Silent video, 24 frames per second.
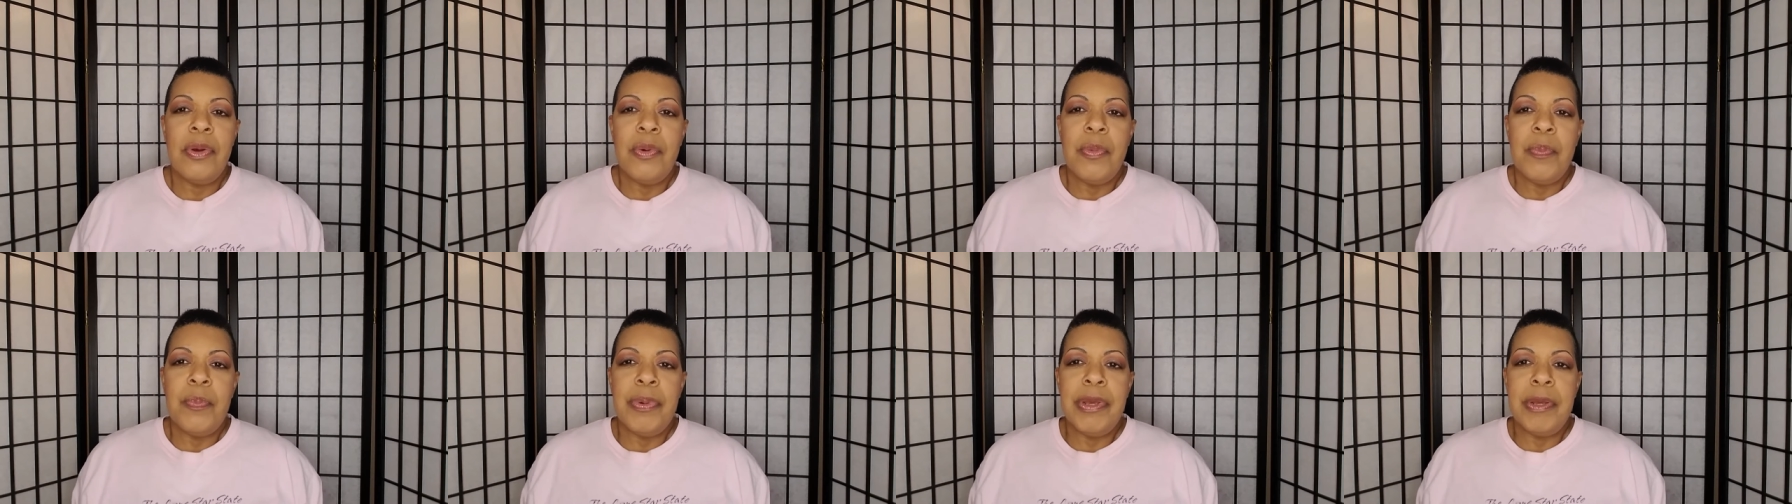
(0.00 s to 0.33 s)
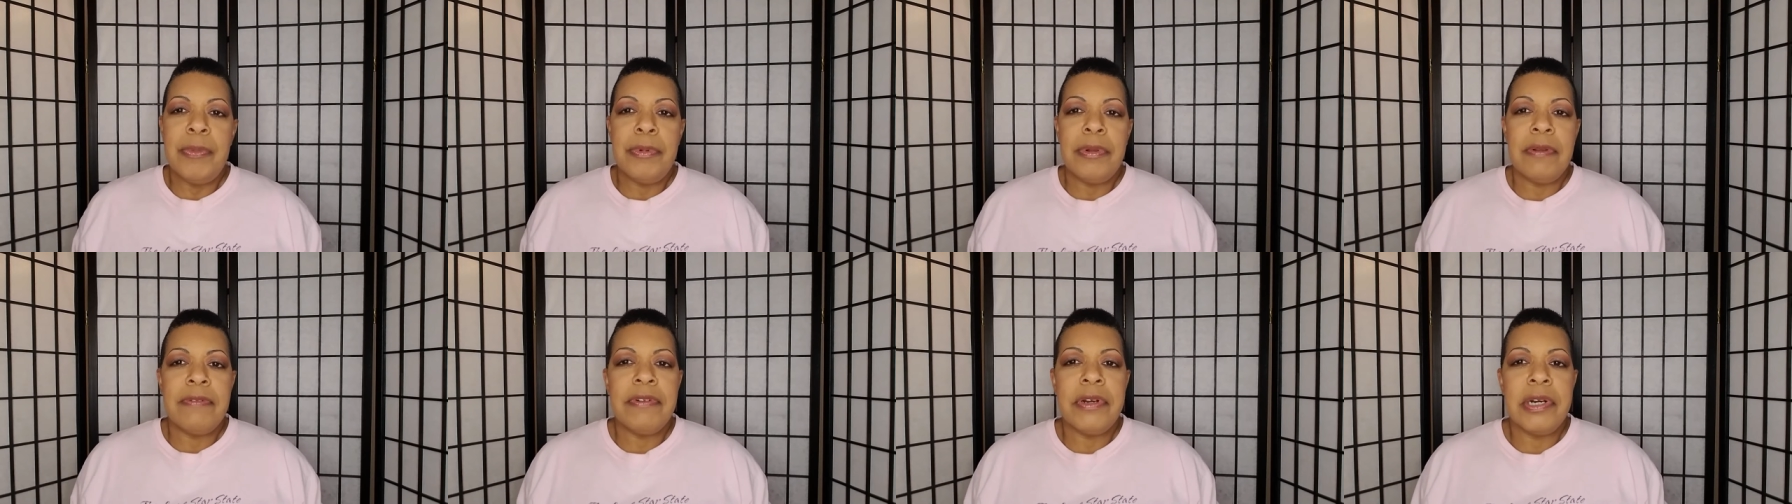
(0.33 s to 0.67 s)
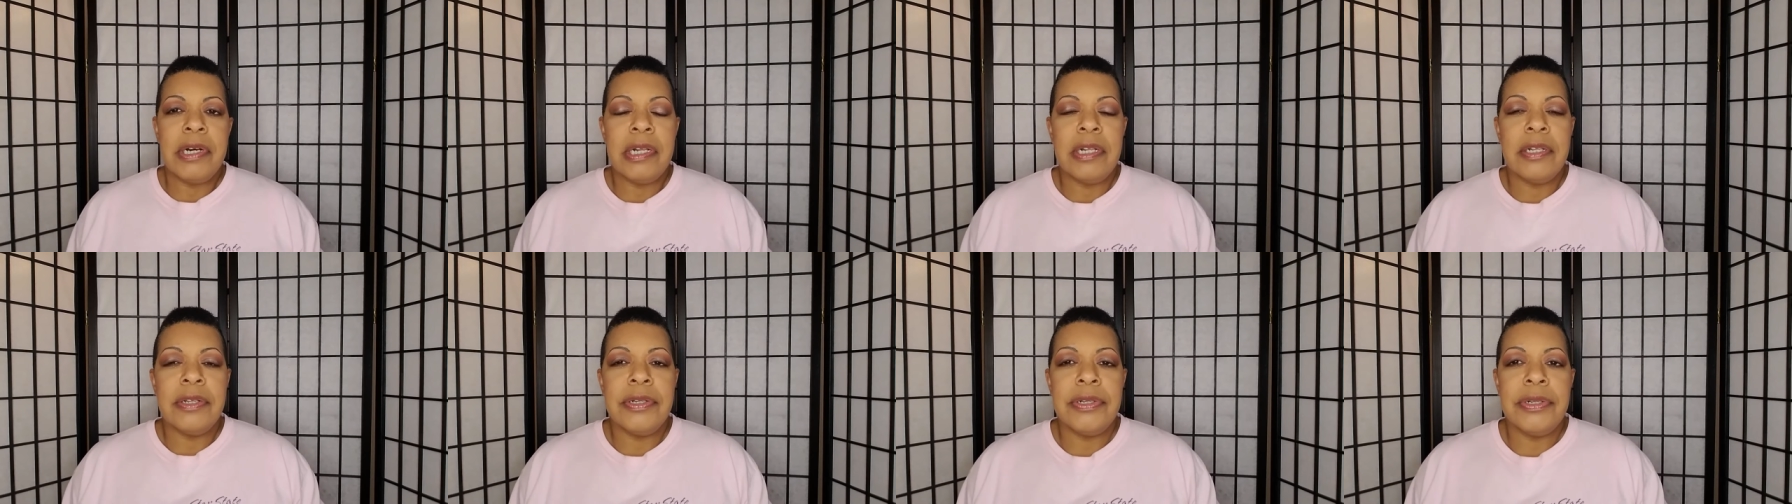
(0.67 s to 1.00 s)
people of
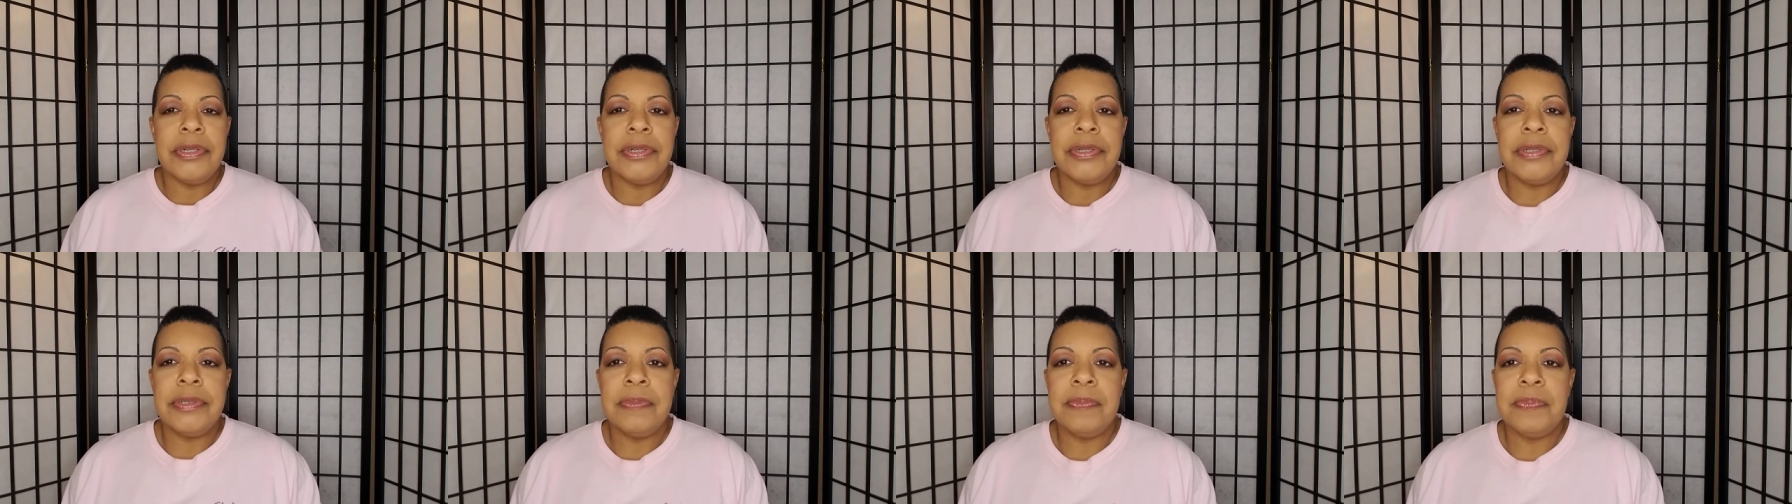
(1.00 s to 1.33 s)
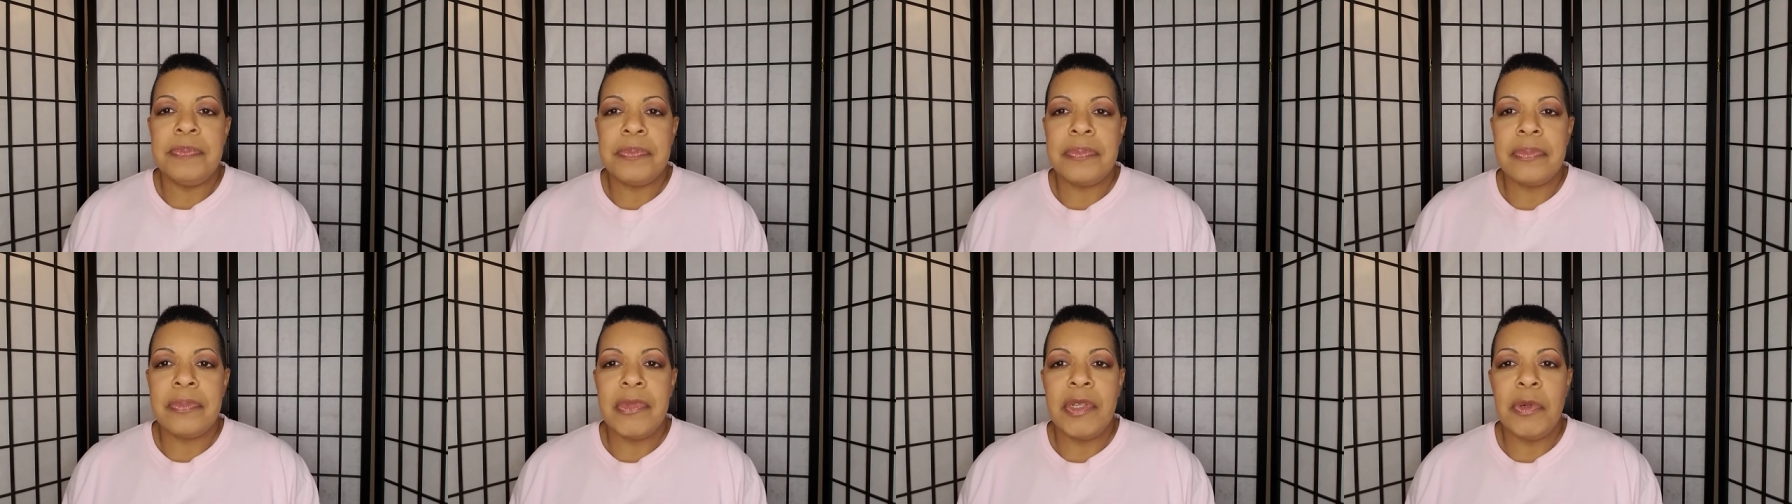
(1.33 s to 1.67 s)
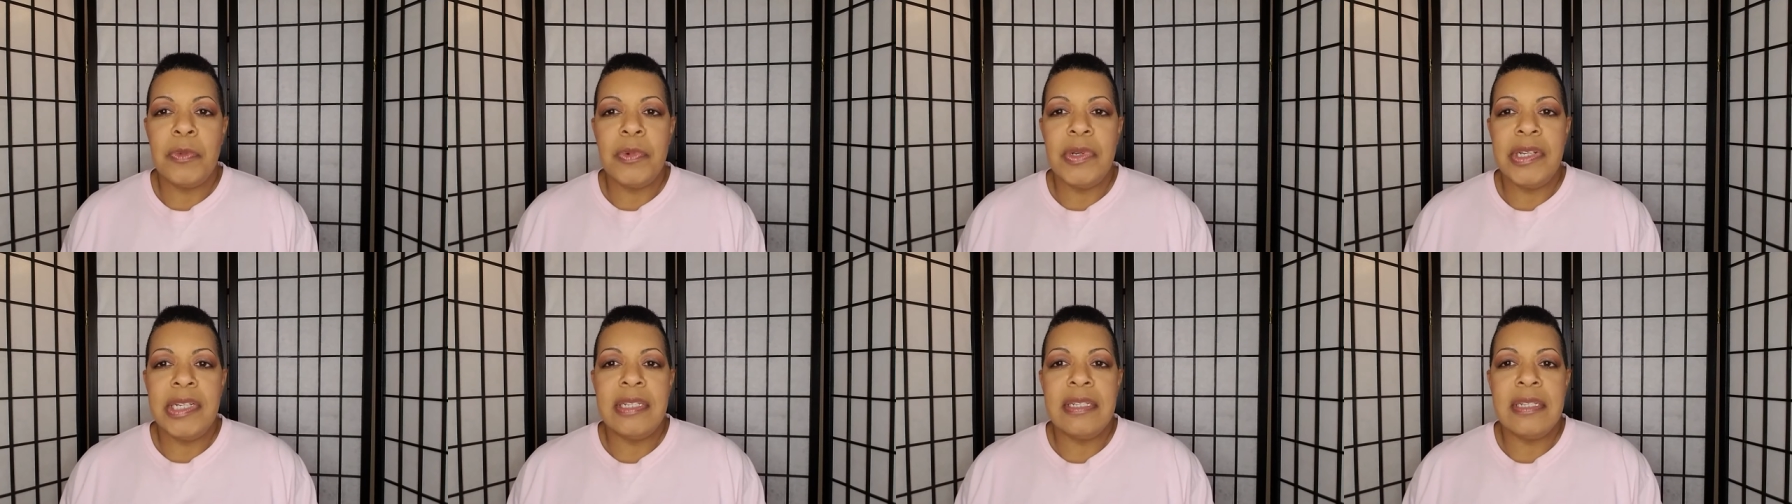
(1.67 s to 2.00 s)
color,
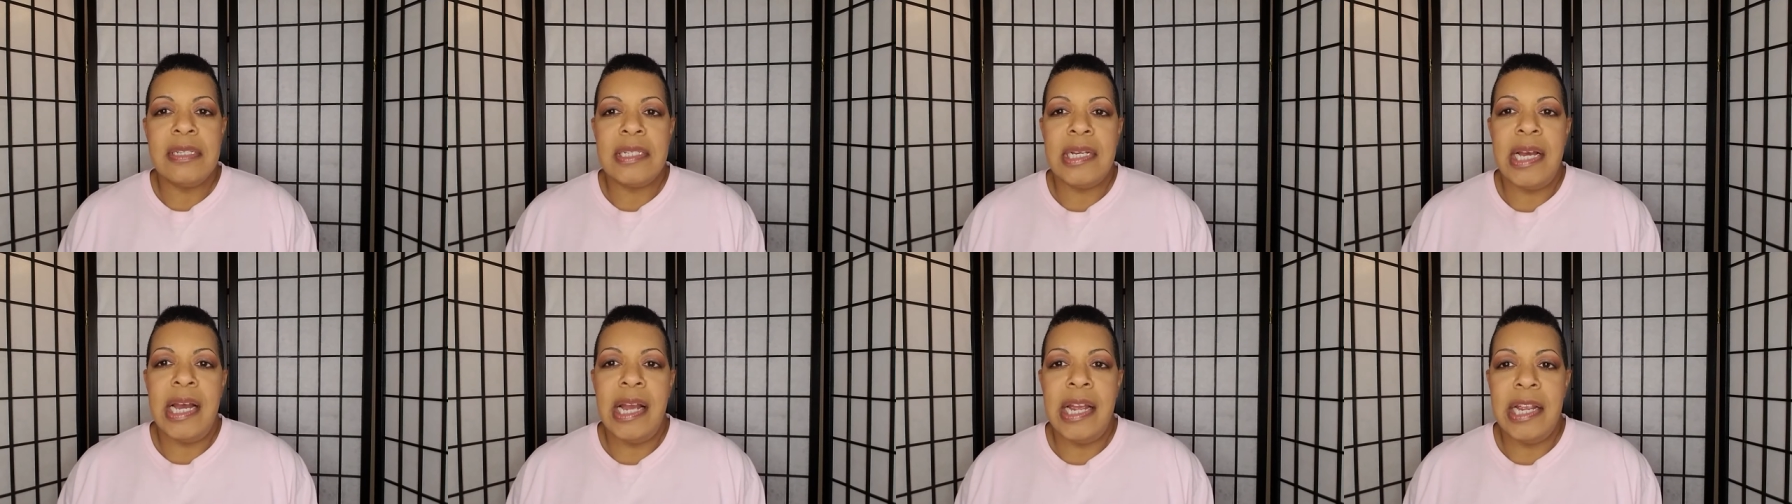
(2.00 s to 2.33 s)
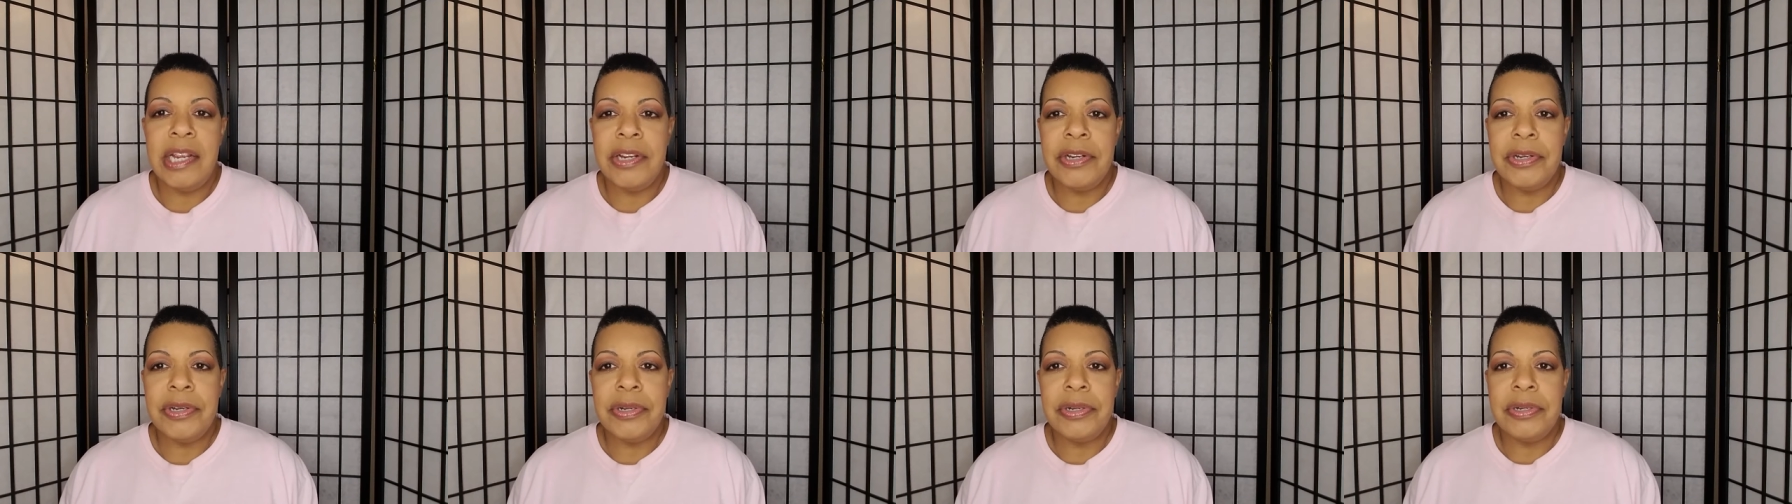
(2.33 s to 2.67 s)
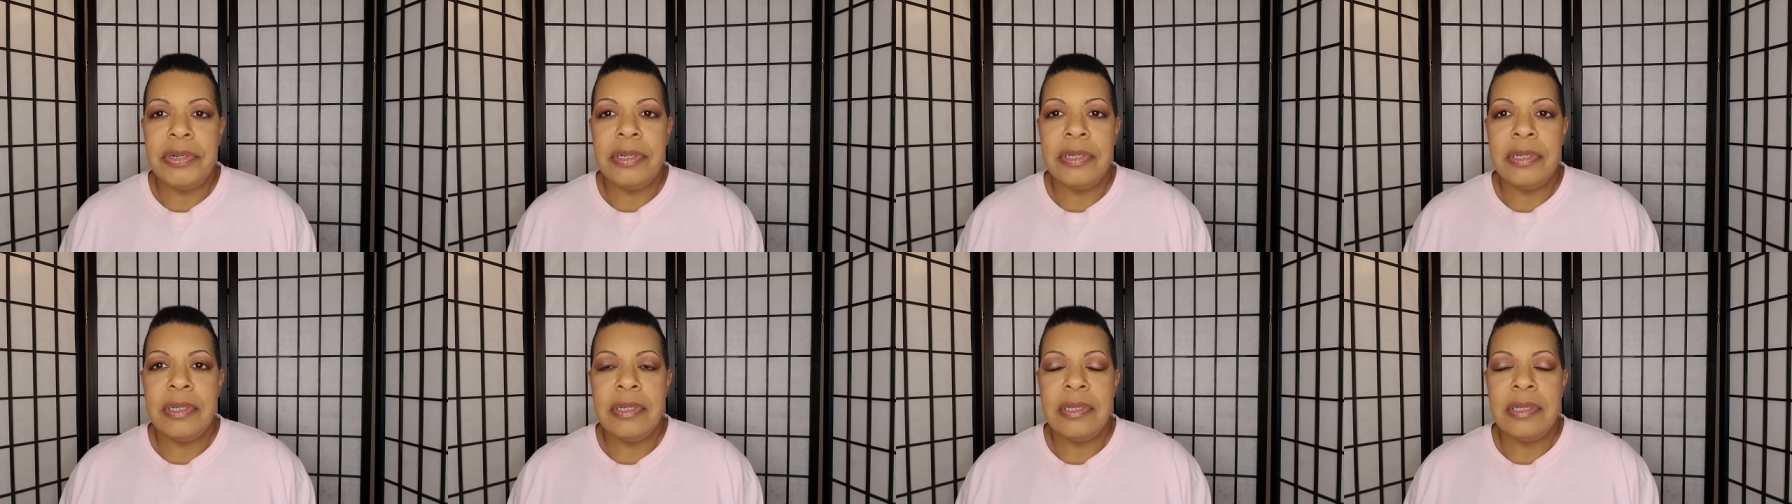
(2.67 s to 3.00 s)
we
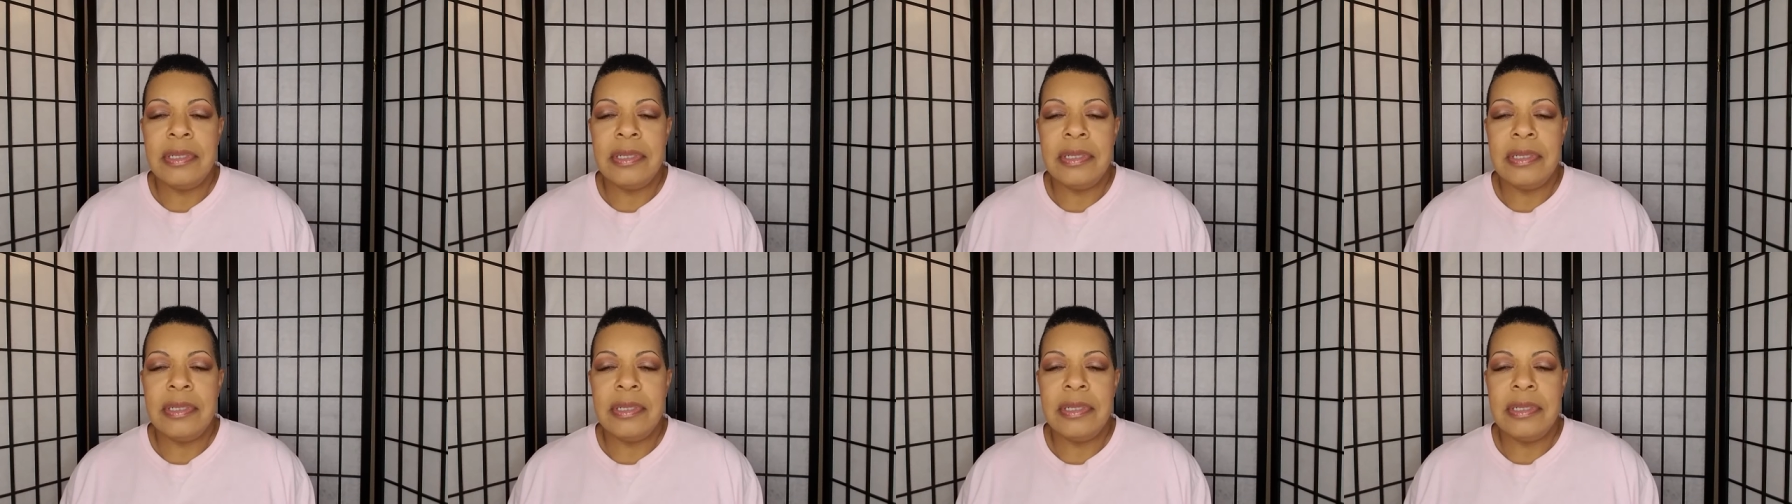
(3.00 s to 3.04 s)
desire